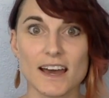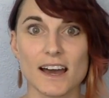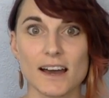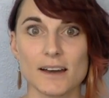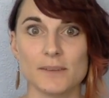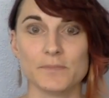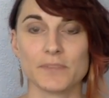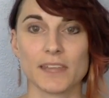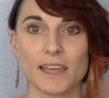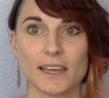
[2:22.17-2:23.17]

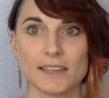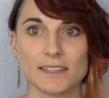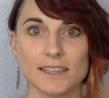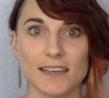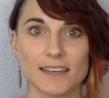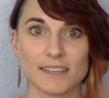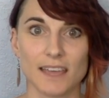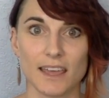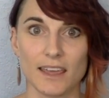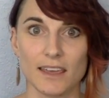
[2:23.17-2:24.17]
And he has
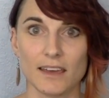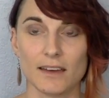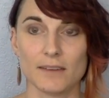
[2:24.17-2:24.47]
a